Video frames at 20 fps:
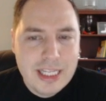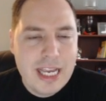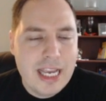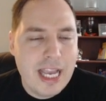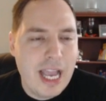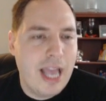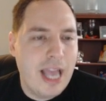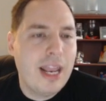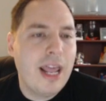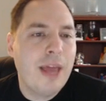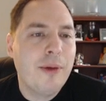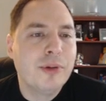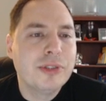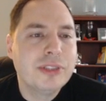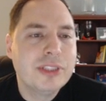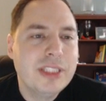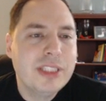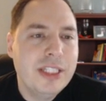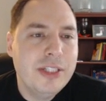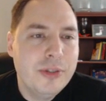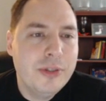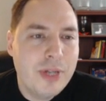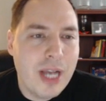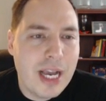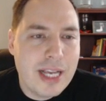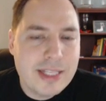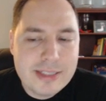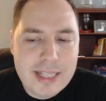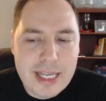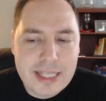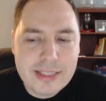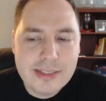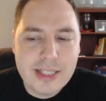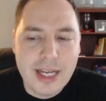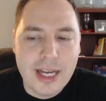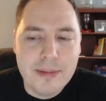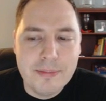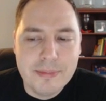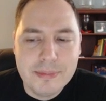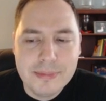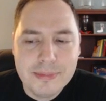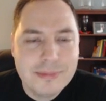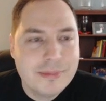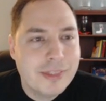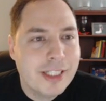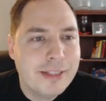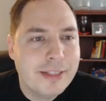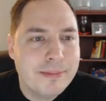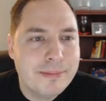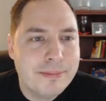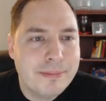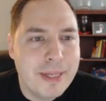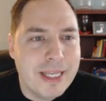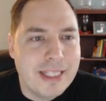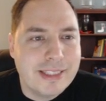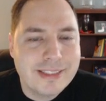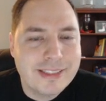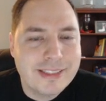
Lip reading: and I will see you guys next time. Peace.